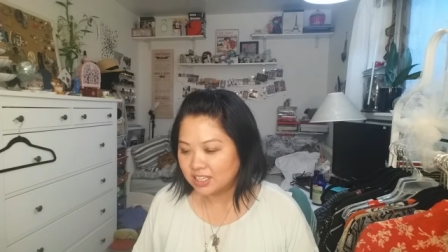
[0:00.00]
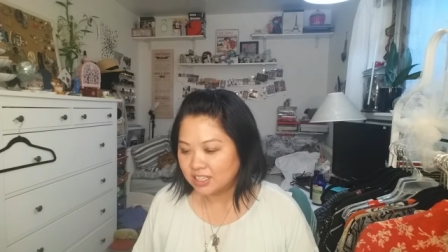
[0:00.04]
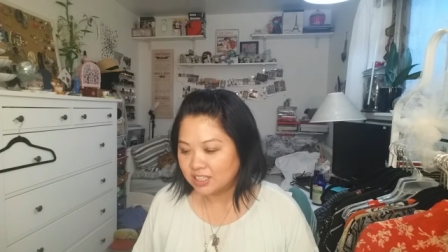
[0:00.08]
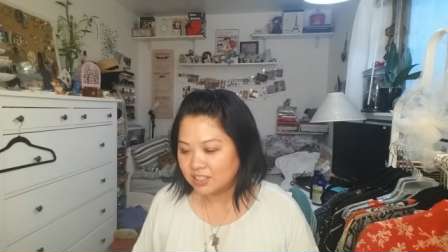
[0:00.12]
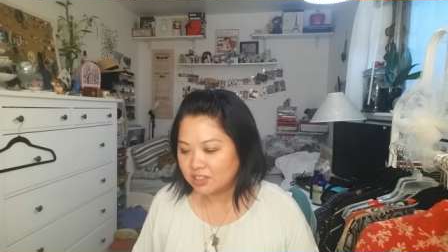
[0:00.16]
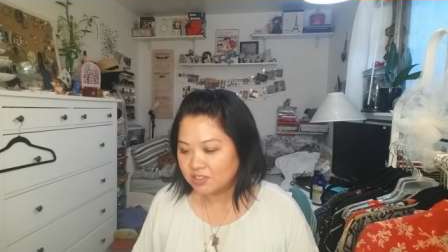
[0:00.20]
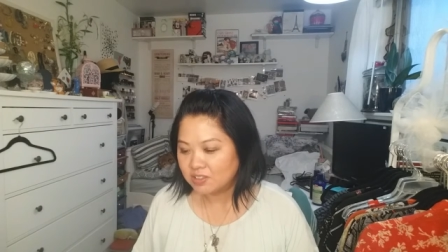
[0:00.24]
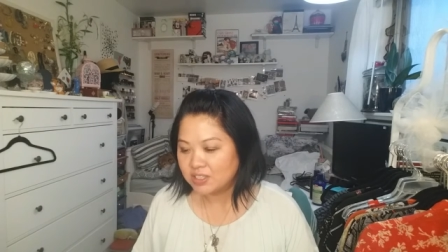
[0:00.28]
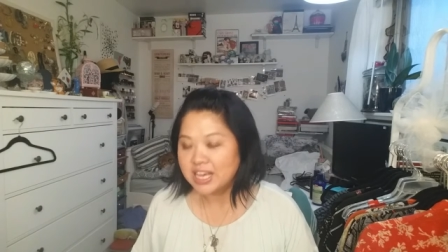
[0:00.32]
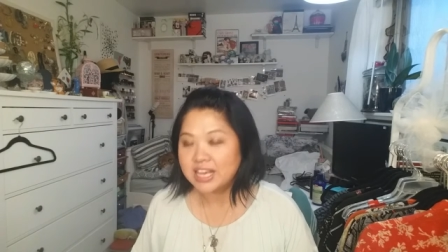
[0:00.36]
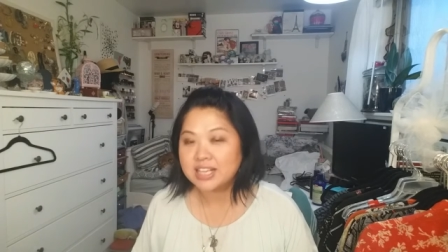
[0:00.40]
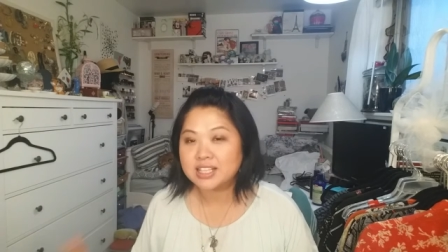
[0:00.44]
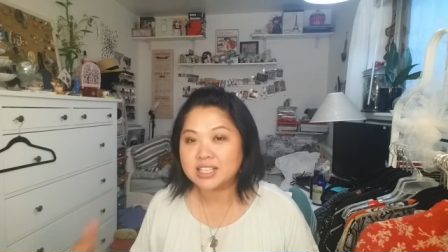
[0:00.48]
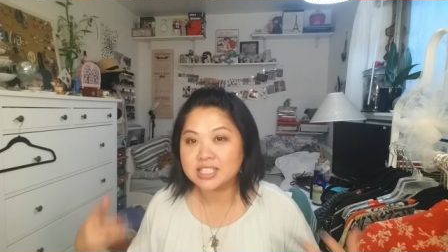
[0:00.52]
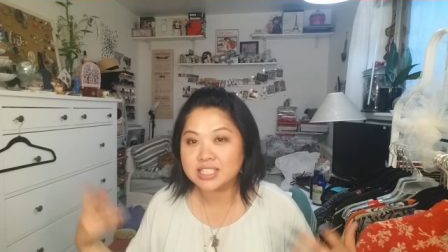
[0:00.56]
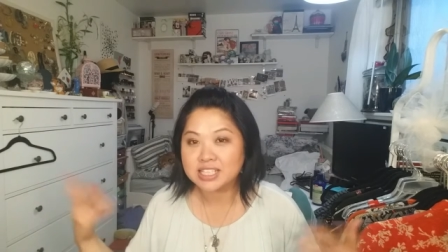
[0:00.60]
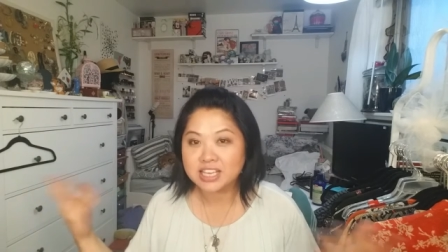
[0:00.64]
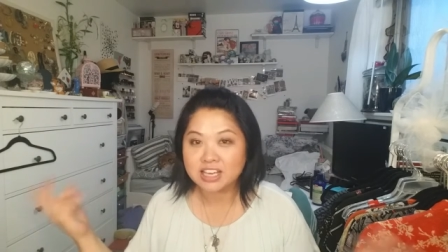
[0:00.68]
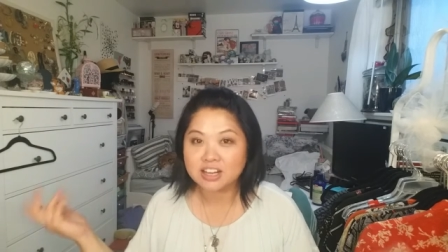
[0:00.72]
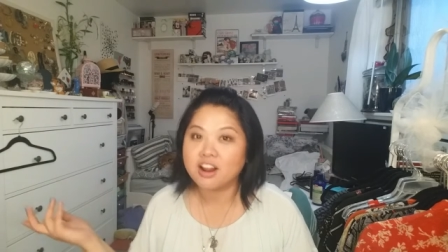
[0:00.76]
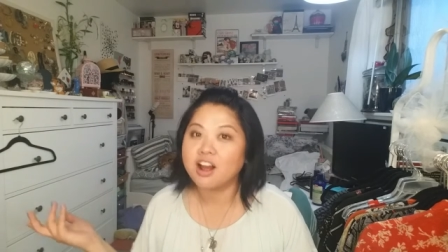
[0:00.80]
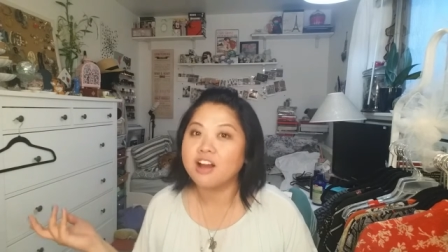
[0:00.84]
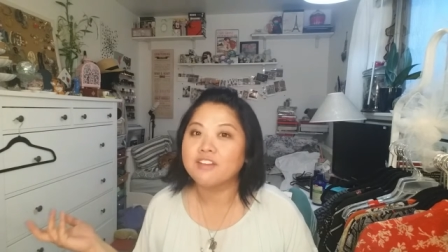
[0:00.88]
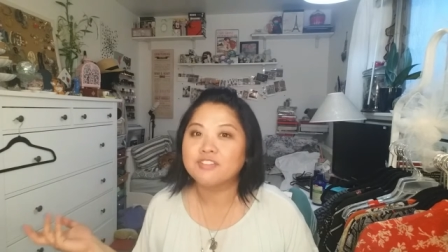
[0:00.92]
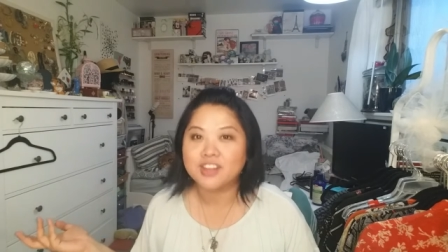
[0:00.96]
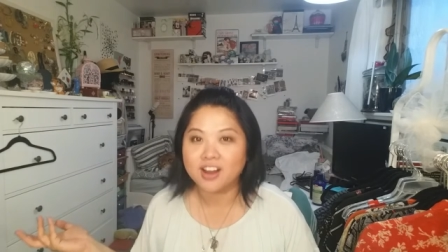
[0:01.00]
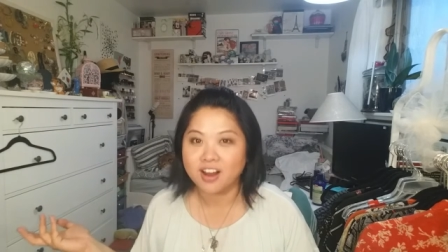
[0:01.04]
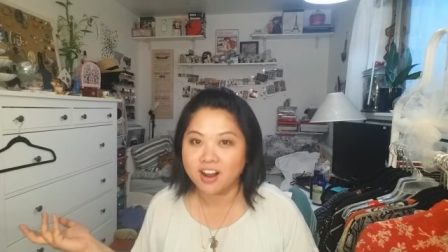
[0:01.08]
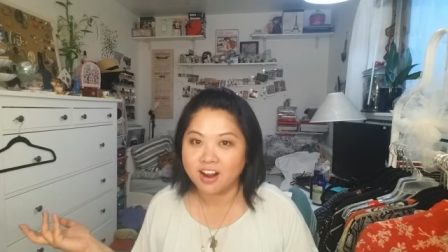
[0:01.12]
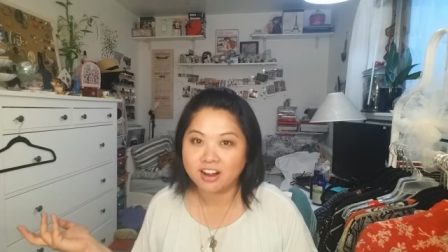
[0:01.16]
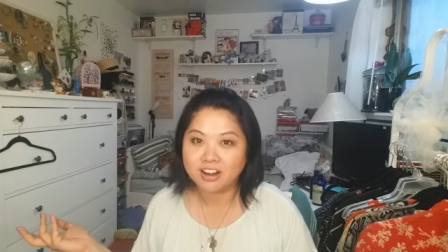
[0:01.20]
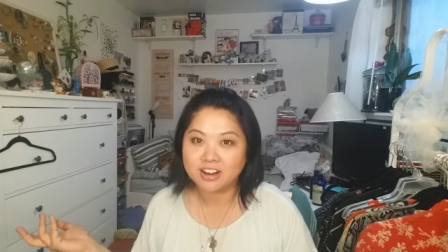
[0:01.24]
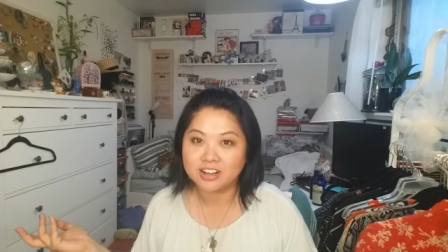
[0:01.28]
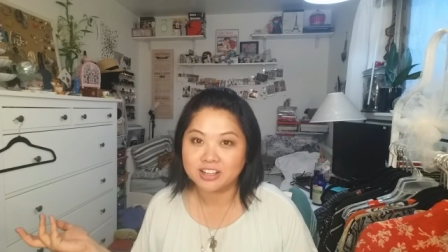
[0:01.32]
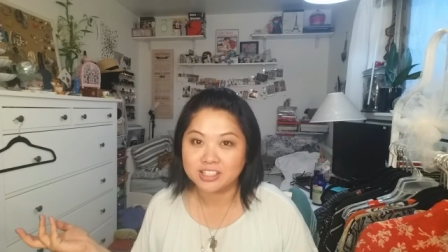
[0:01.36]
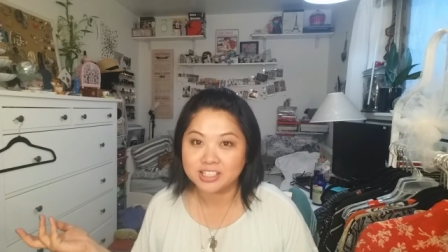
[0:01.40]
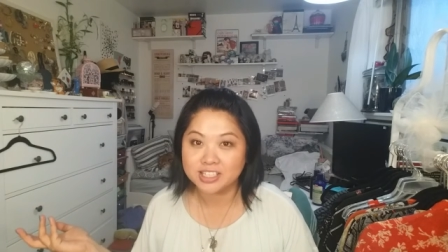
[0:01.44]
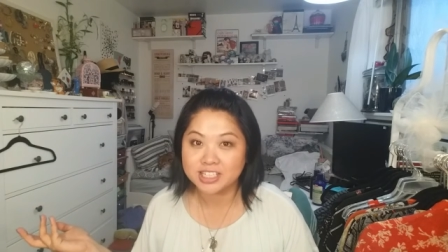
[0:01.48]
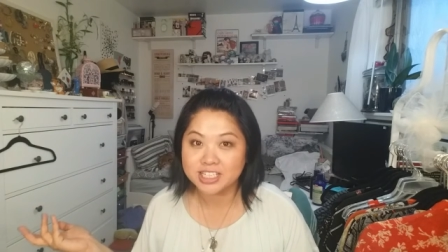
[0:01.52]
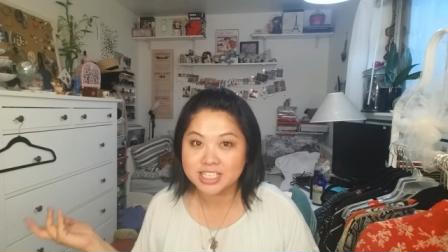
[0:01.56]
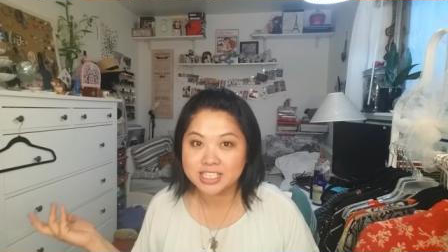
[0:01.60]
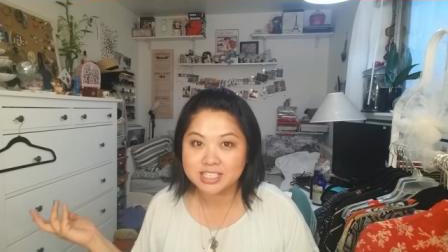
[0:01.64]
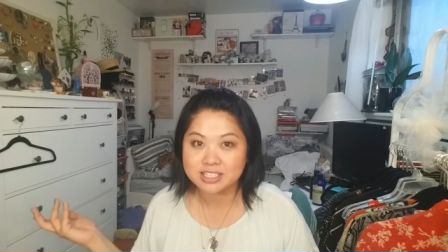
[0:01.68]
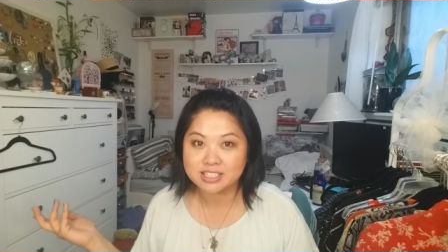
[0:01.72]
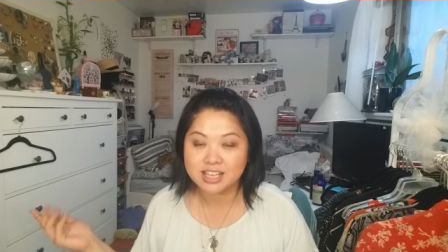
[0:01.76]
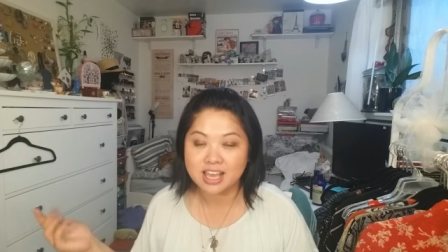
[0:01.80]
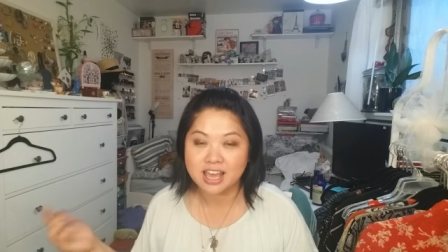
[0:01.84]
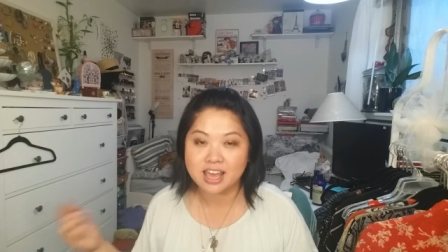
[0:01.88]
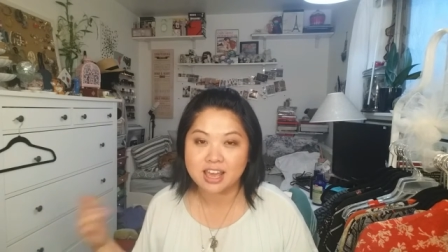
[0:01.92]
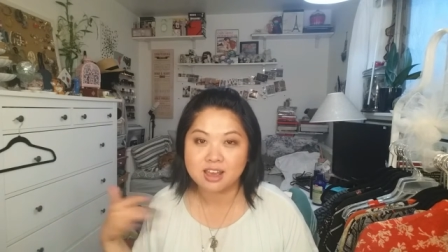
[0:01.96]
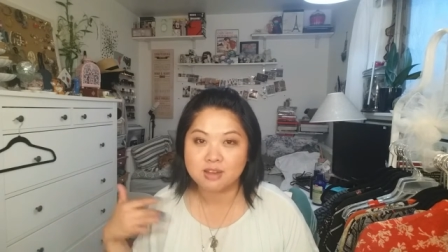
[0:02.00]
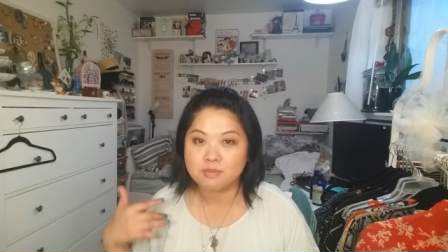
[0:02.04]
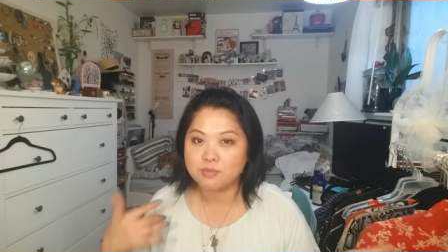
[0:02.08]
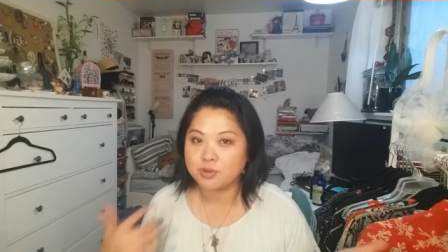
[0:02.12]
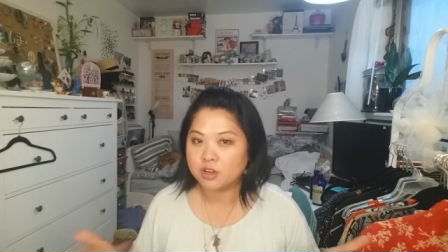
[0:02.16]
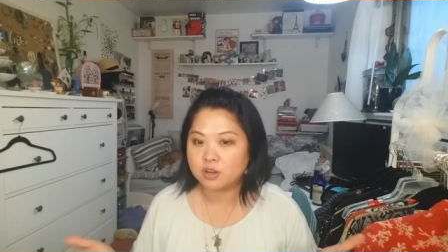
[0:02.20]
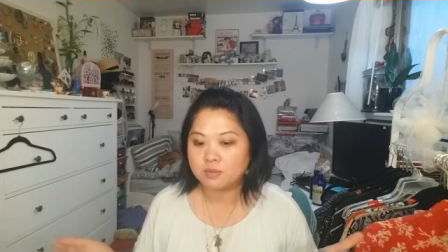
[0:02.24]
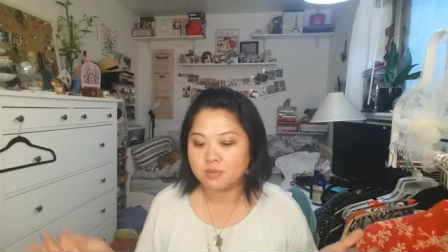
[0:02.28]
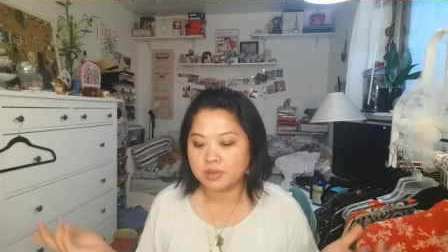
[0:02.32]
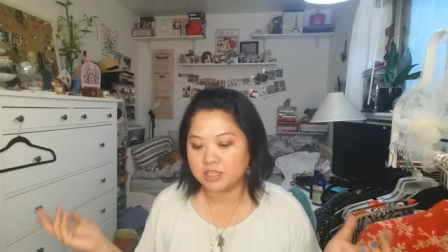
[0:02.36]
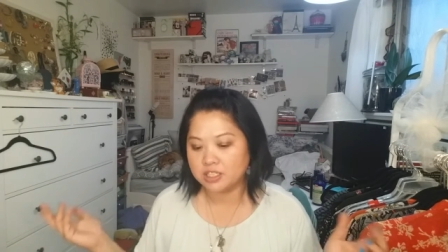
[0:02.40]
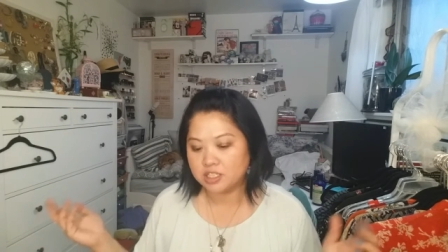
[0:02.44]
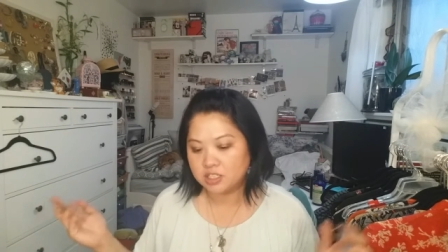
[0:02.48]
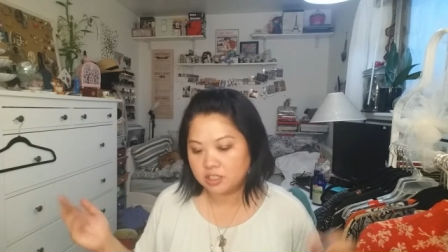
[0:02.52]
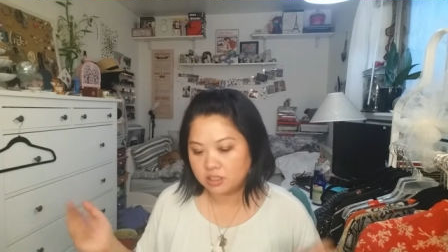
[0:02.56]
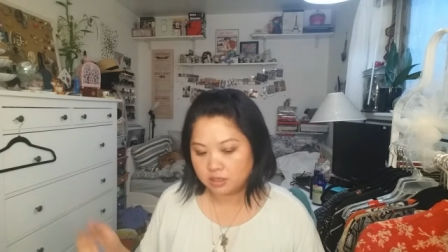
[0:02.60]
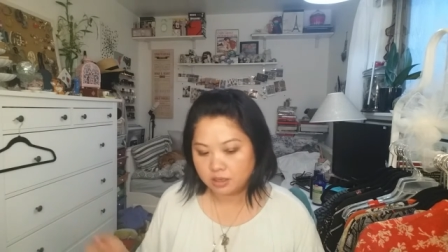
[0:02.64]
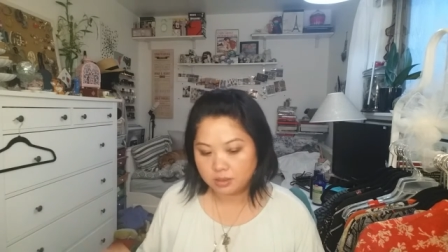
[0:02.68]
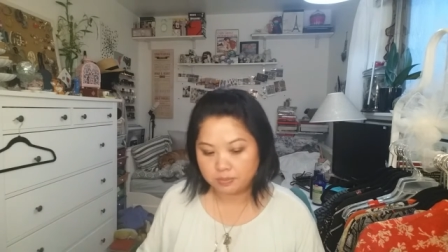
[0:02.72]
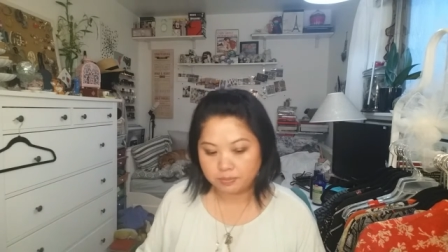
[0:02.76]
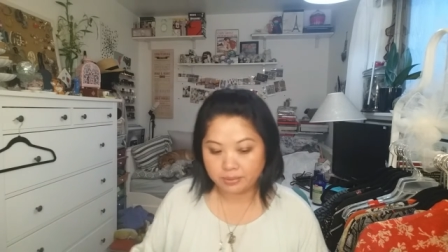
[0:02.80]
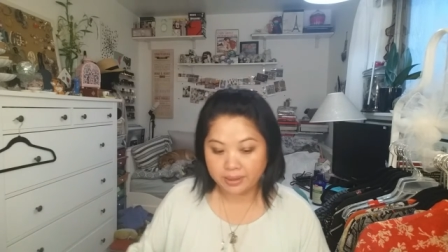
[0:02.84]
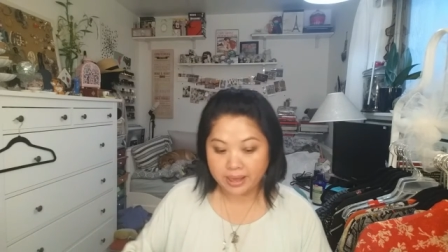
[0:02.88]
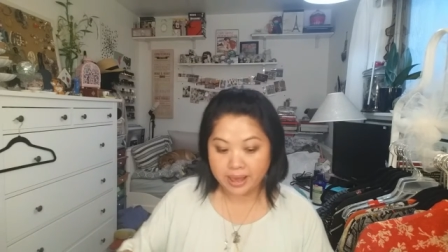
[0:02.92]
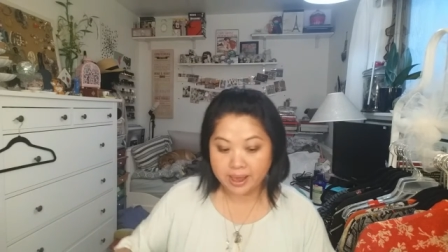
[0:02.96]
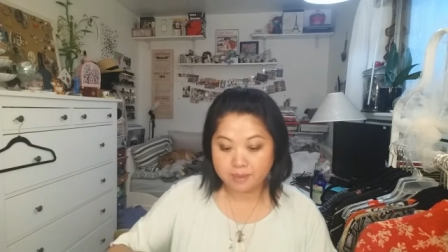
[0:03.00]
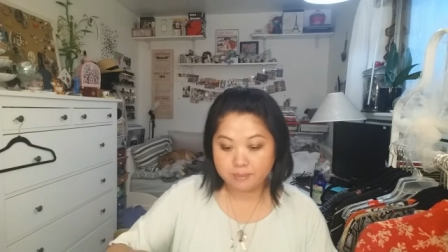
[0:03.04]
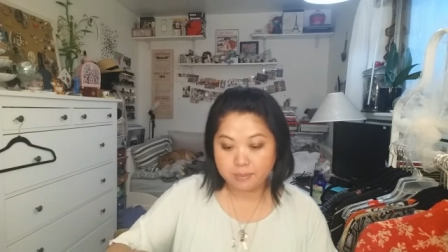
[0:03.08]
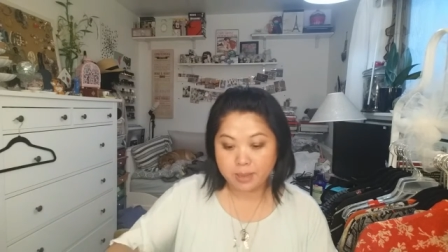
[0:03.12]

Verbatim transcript: You take the skin off the oranges and put them into a black